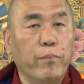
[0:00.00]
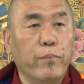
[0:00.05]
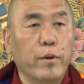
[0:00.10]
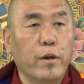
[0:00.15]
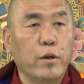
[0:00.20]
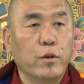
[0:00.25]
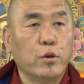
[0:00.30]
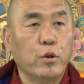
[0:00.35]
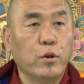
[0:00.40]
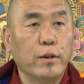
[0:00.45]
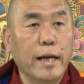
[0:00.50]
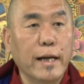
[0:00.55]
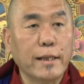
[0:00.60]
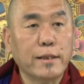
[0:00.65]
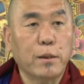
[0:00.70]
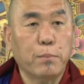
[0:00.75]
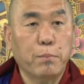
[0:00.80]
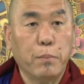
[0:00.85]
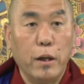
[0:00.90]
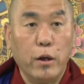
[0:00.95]
So that's
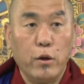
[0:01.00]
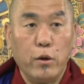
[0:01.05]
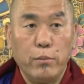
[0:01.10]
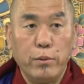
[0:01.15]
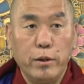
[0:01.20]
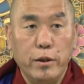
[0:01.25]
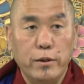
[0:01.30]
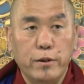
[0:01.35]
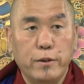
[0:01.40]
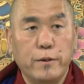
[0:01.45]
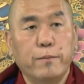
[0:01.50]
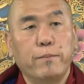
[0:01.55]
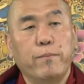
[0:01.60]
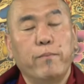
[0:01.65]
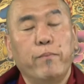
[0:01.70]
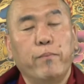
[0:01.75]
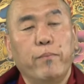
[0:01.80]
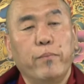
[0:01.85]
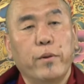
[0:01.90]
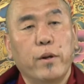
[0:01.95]
a part of it.
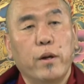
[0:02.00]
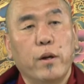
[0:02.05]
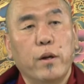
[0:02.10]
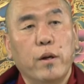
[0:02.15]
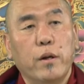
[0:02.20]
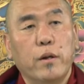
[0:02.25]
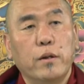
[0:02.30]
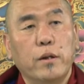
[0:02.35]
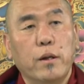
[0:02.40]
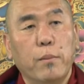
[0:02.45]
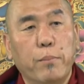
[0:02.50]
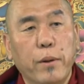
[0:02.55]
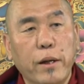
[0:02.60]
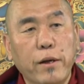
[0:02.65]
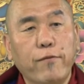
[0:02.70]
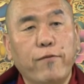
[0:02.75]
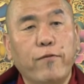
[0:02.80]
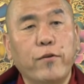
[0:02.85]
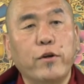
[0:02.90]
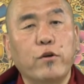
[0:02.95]
The
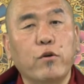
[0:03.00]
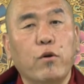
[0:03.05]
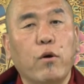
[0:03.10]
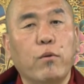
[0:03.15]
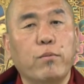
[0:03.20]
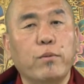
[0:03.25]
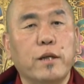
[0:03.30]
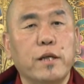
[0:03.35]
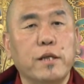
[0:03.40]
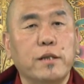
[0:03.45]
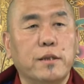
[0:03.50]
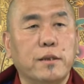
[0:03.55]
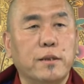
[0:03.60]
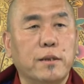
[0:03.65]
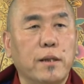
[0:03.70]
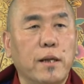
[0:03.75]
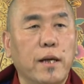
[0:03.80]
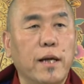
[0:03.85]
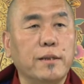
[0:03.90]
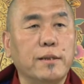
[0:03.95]
benefit of this,
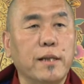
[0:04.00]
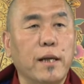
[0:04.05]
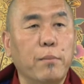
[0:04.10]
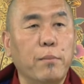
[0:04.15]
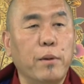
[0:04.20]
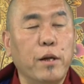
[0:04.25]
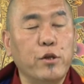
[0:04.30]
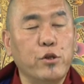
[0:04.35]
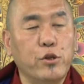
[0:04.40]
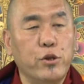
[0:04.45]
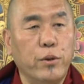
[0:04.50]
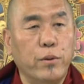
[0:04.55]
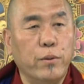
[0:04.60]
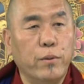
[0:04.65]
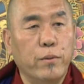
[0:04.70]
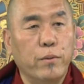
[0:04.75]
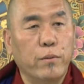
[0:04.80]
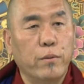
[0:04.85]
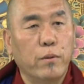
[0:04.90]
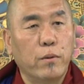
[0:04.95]
as I mentioned,
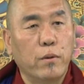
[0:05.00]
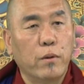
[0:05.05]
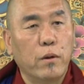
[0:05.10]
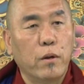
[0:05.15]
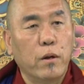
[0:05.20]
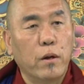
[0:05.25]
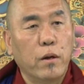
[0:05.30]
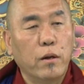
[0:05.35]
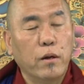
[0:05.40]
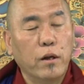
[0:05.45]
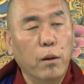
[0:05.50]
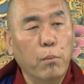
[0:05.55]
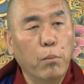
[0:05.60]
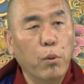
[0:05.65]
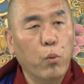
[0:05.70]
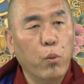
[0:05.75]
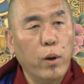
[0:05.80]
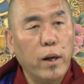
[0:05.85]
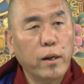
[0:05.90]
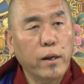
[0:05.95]
number
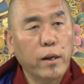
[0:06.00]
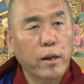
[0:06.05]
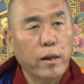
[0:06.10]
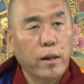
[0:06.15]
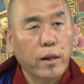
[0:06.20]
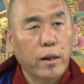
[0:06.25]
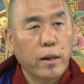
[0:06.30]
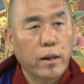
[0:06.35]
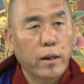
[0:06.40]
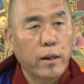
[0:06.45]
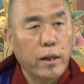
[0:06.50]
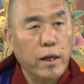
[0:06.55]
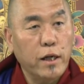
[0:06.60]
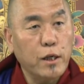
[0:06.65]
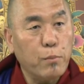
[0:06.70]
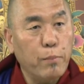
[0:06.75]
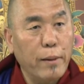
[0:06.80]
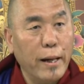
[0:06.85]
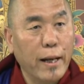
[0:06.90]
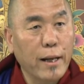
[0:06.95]
one,
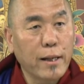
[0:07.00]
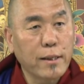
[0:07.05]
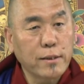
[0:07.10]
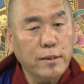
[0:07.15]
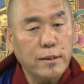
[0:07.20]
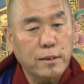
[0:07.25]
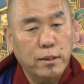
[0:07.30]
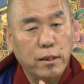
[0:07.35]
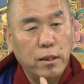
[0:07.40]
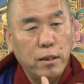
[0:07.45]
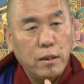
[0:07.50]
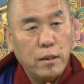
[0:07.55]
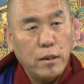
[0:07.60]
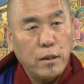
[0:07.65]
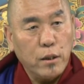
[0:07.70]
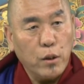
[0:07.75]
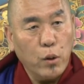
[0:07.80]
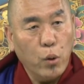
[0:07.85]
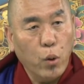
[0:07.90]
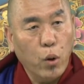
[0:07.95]
it balances
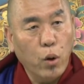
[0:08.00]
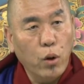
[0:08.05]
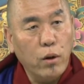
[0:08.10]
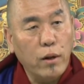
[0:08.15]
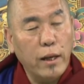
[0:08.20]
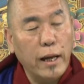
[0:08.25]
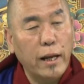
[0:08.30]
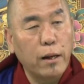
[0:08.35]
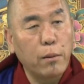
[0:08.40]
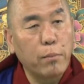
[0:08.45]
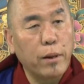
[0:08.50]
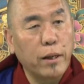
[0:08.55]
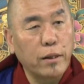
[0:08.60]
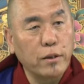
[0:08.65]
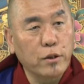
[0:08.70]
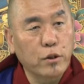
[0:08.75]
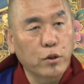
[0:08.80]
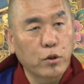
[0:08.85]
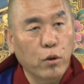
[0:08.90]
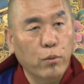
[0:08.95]
the whole
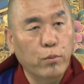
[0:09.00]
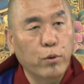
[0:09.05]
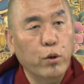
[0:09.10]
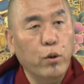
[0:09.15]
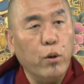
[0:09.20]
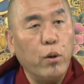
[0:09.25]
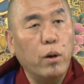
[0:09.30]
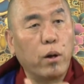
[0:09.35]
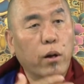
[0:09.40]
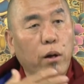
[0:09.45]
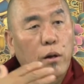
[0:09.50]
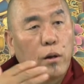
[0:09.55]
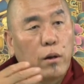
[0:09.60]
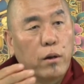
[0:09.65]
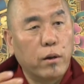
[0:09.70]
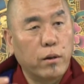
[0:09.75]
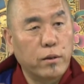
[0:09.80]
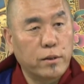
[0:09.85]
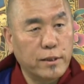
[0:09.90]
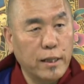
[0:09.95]
elements of your
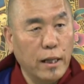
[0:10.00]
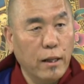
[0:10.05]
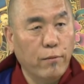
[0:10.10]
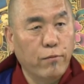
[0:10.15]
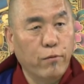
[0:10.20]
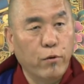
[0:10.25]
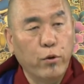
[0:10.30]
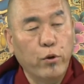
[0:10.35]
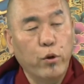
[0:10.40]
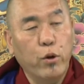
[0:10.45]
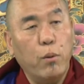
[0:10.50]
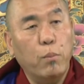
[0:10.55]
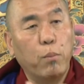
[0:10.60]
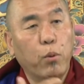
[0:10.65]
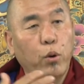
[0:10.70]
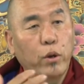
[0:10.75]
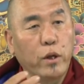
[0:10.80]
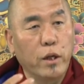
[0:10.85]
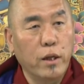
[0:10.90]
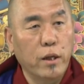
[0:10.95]
self or your
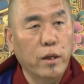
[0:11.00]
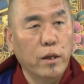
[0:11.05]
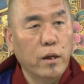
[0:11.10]
body.